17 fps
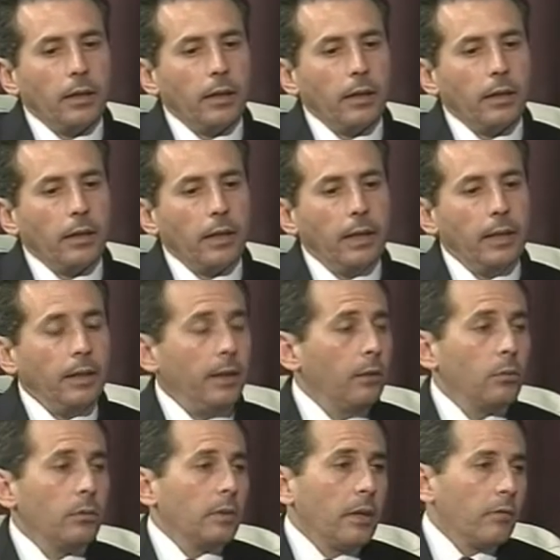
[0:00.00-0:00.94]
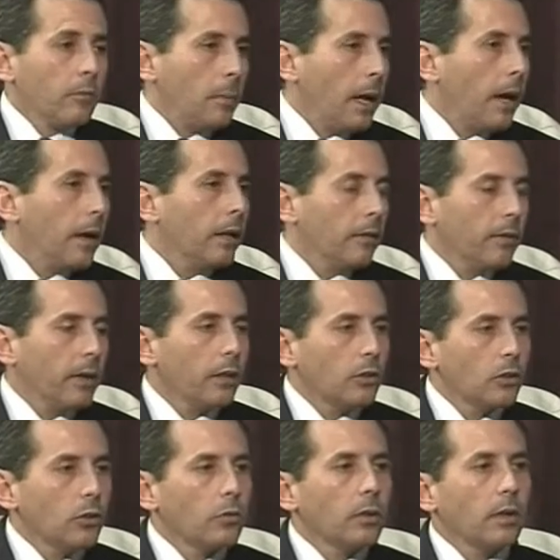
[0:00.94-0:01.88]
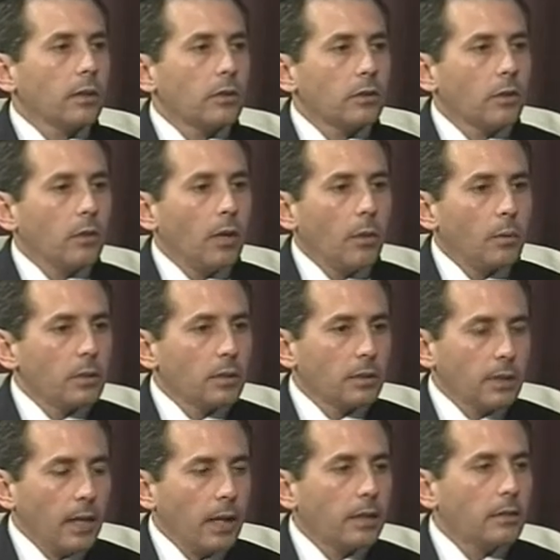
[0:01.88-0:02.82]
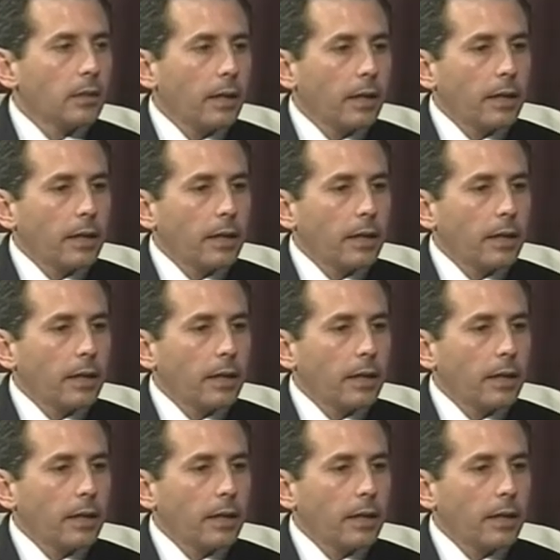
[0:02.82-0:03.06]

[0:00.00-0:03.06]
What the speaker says: He was never married, never had any children, and so I was his godson.